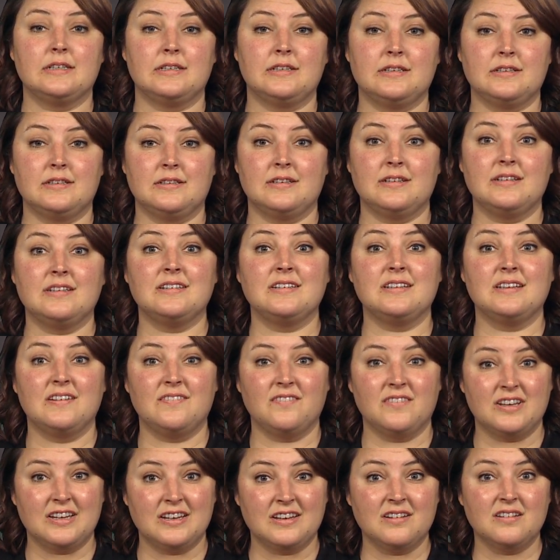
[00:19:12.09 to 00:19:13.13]
Now, they
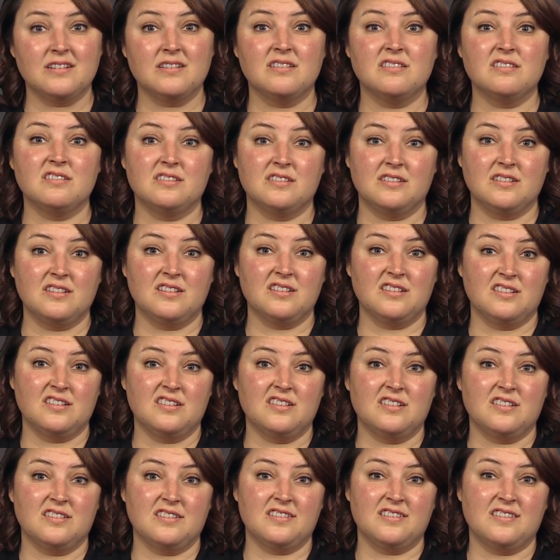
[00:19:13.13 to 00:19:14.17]
are
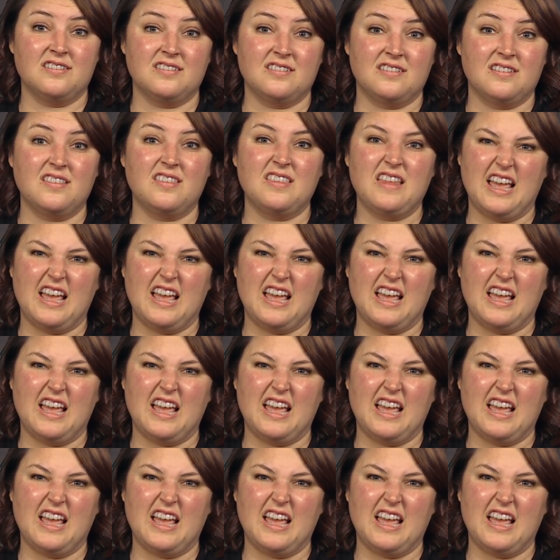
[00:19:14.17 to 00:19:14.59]
problematic,